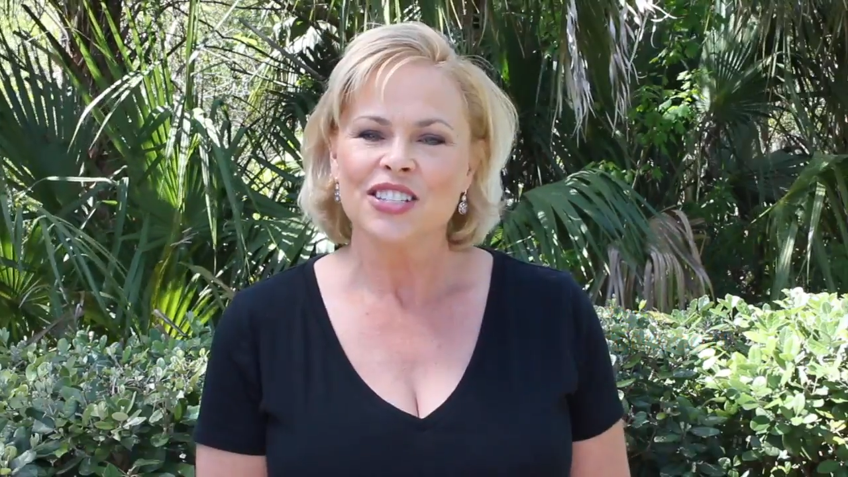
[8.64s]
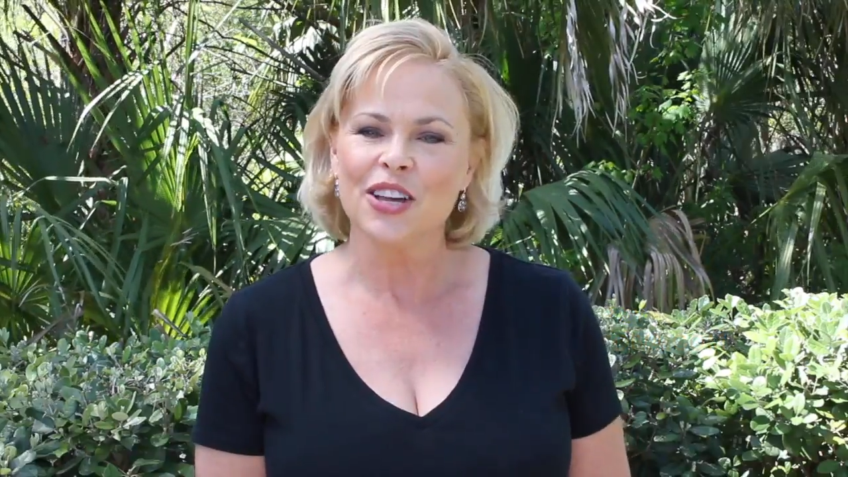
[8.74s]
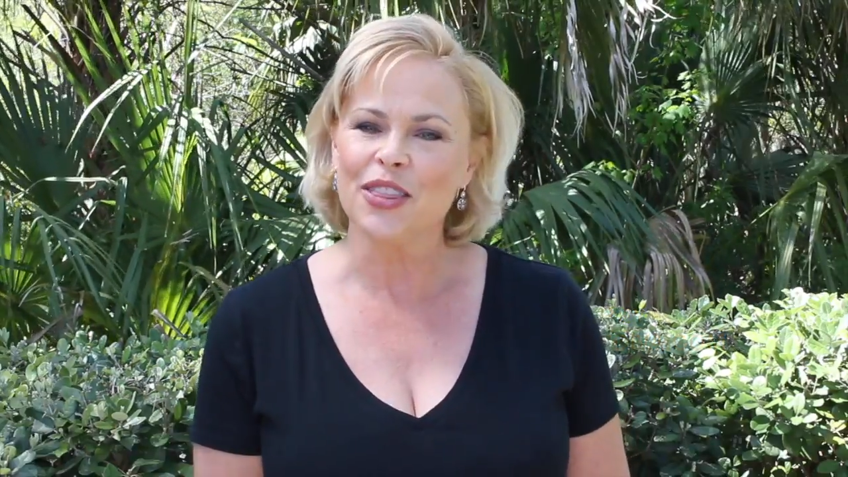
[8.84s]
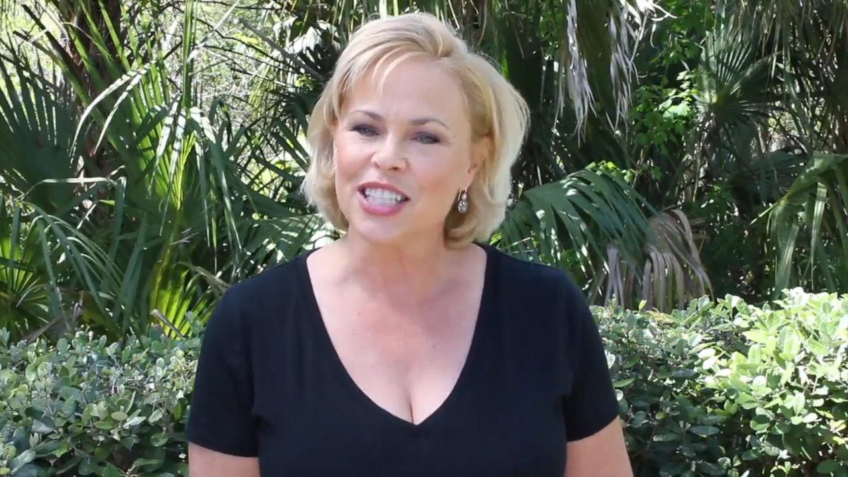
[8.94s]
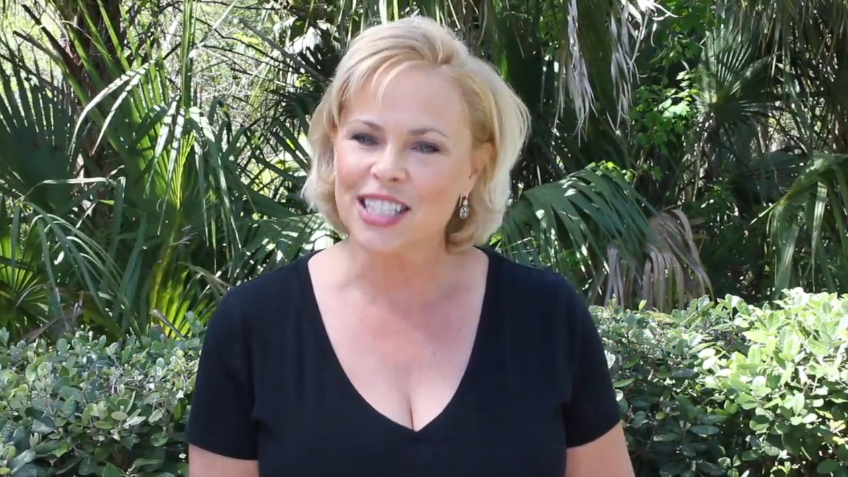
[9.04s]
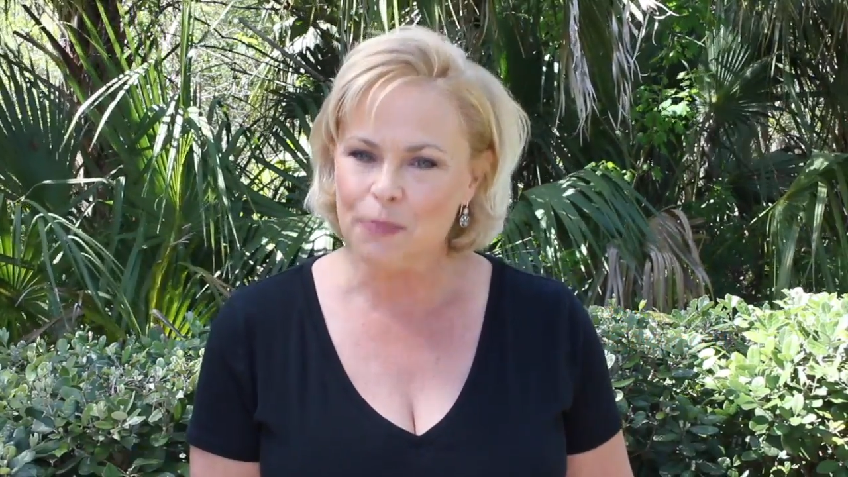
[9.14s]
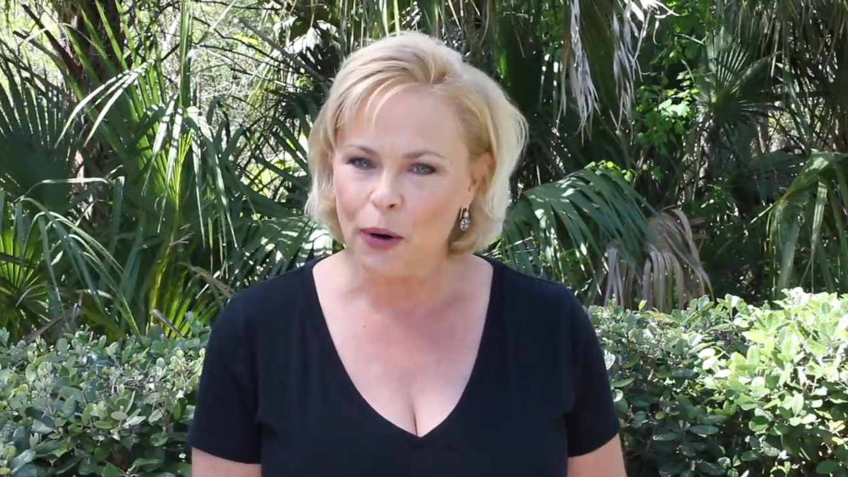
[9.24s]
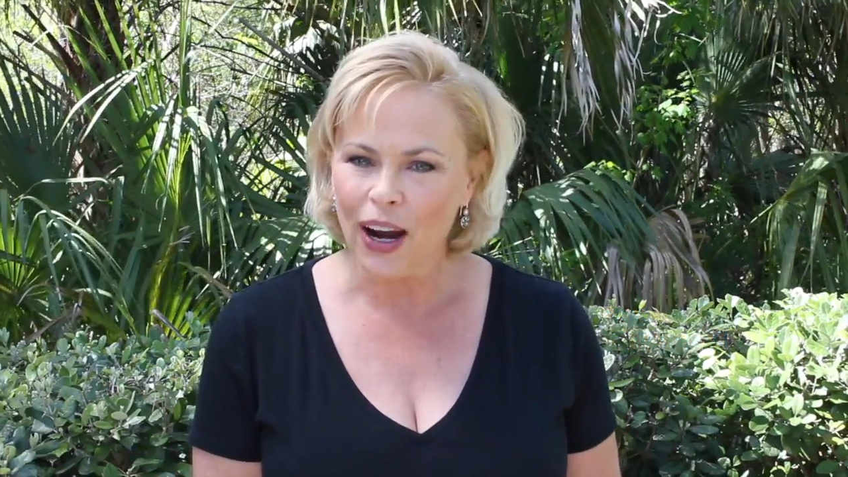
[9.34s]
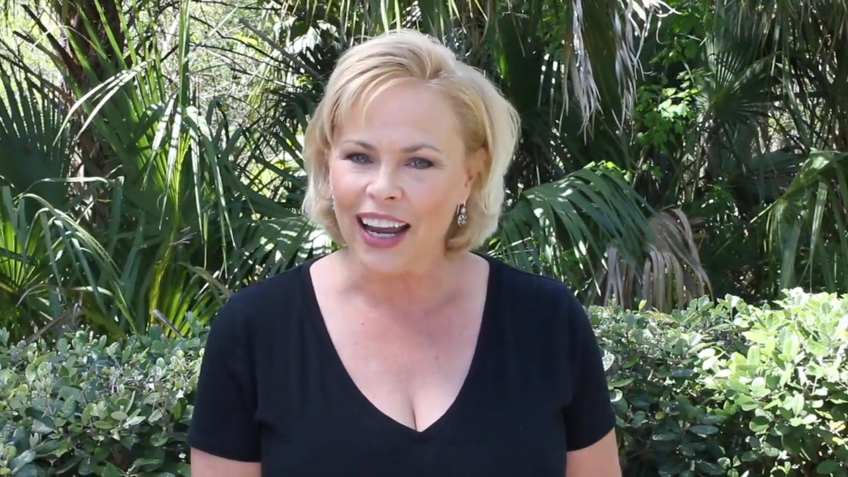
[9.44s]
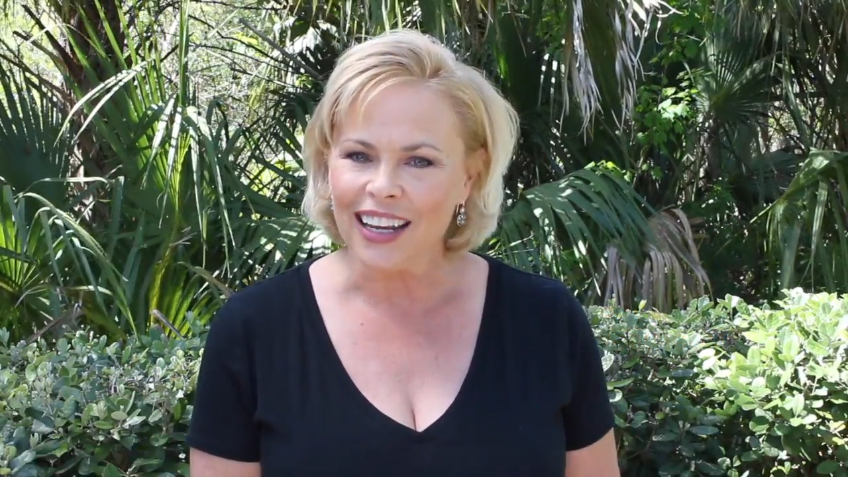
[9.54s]
So this
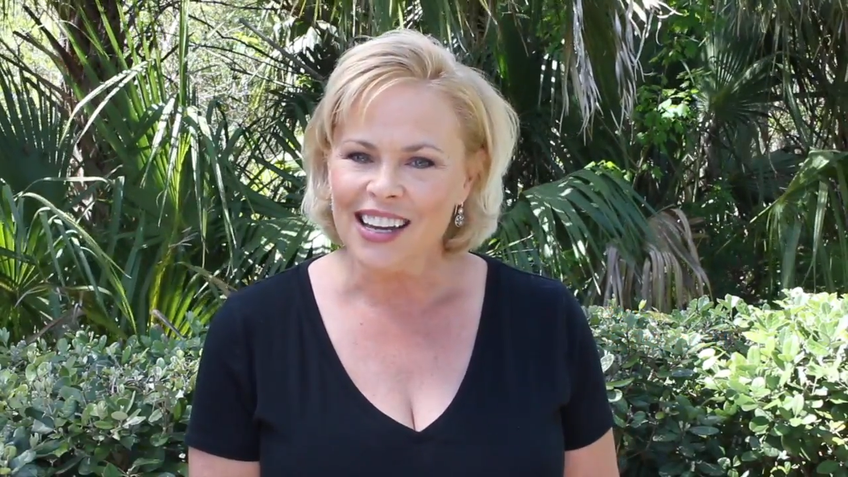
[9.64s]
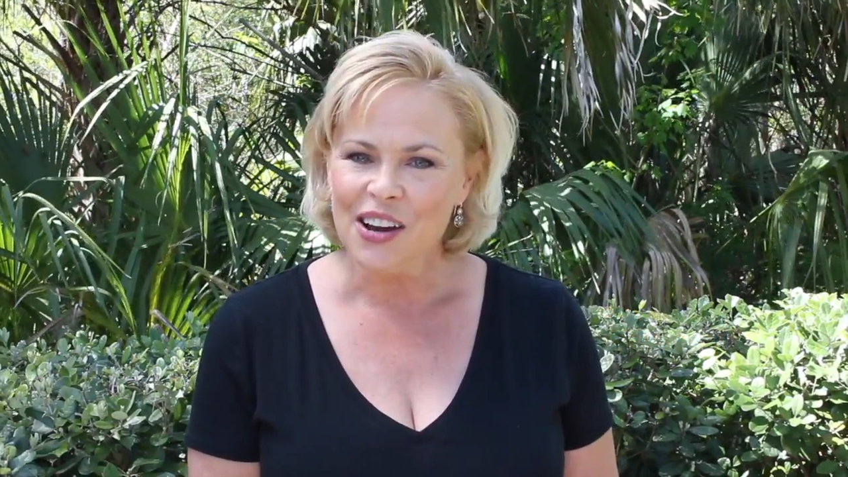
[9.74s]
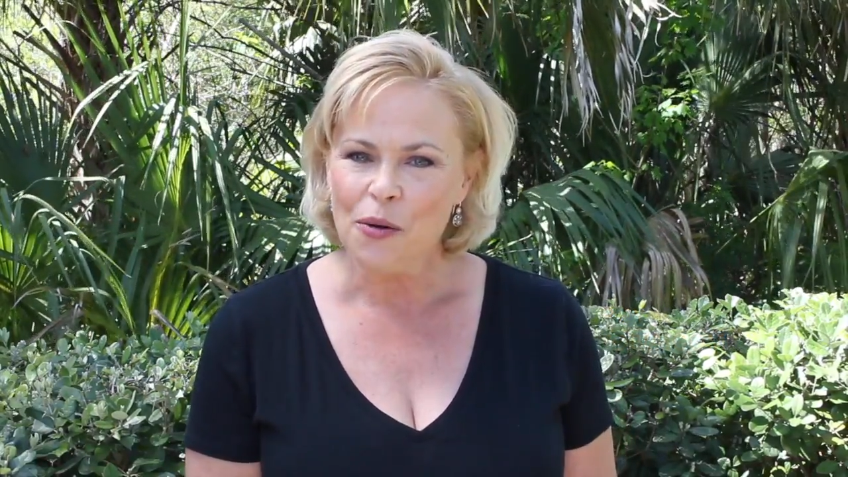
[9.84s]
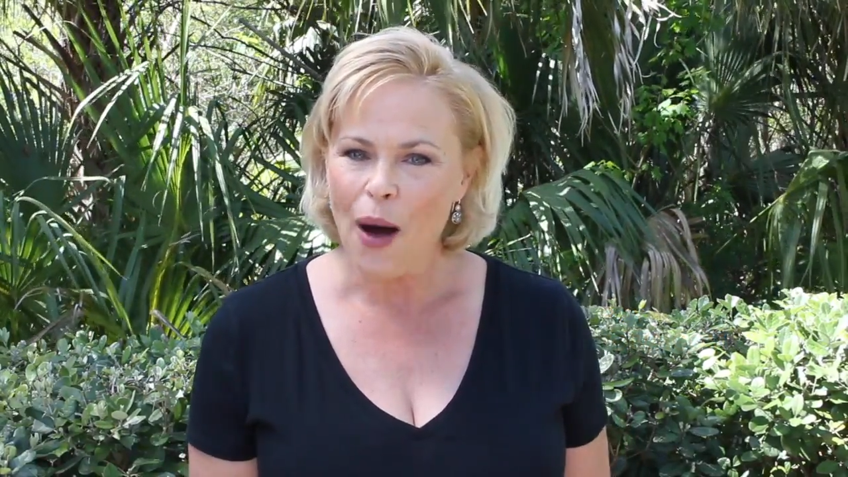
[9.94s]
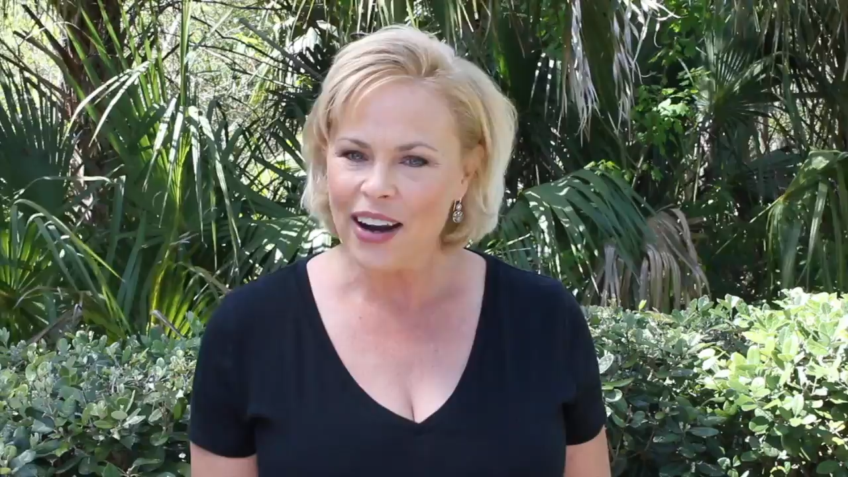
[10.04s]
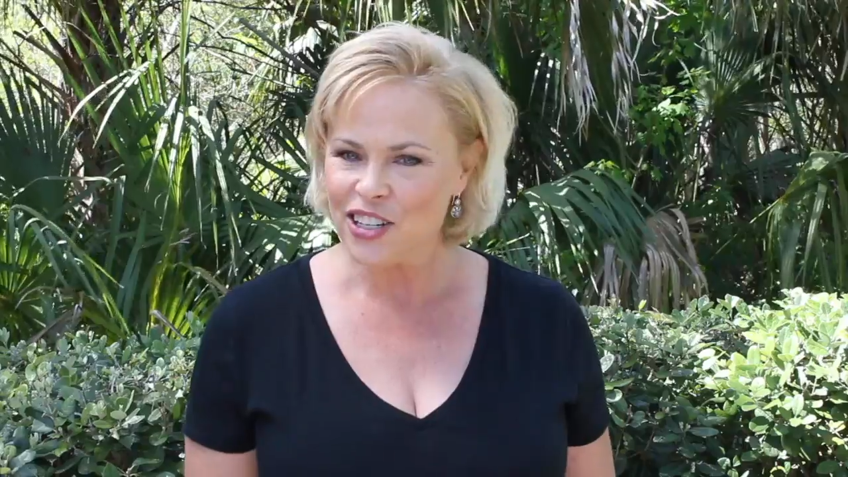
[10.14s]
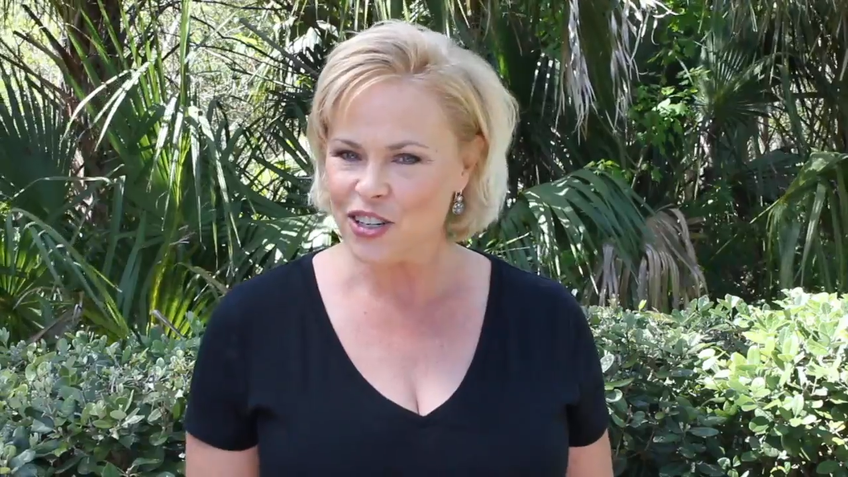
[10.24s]
spring, why don't